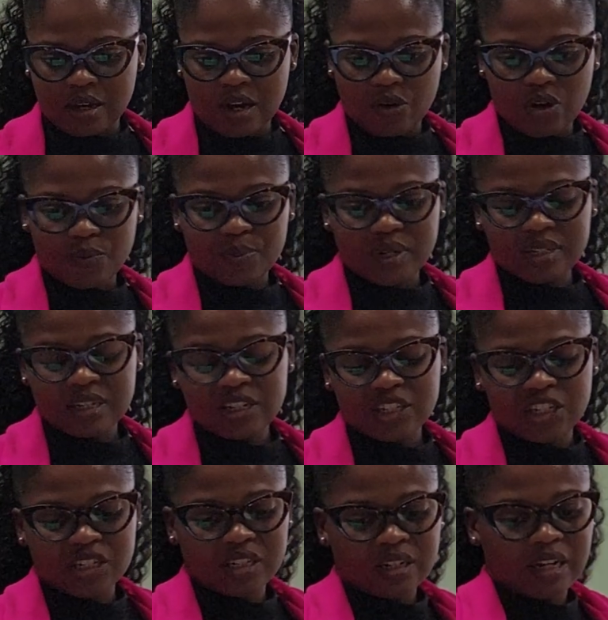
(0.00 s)
Our
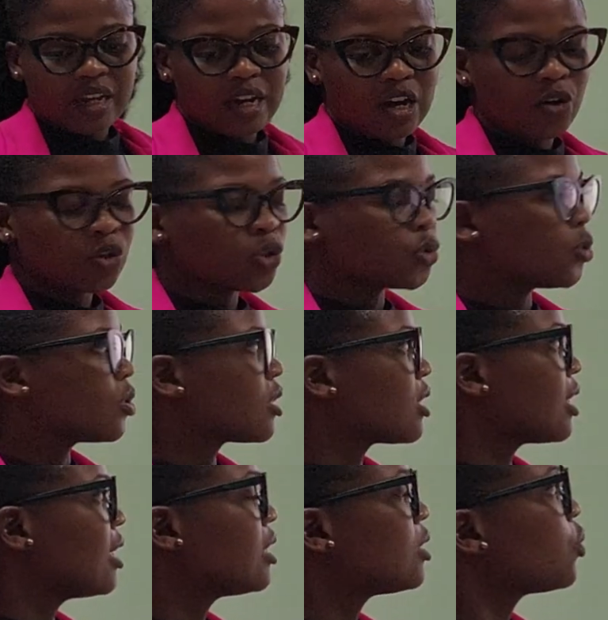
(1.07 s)
presentation layout will
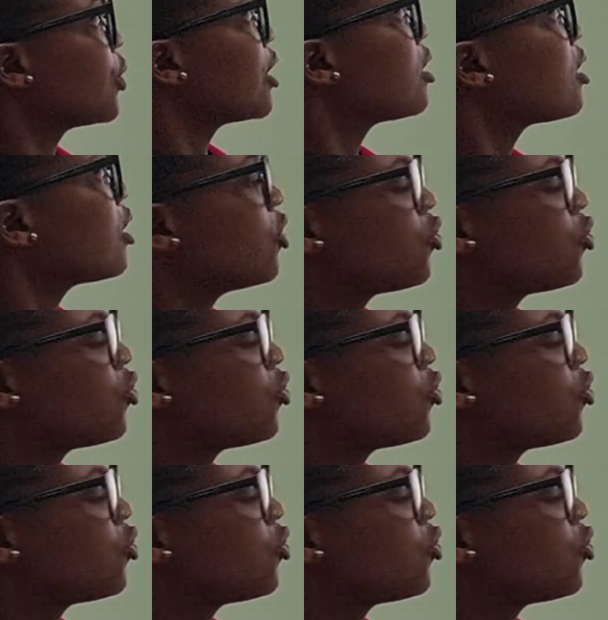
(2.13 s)
start with